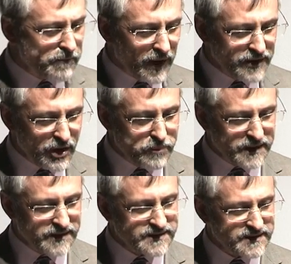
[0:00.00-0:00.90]
are by no
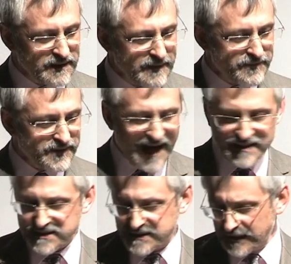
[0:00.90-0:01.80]
means
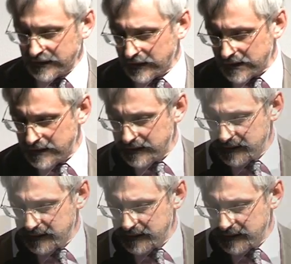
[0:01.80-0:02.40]
accidental.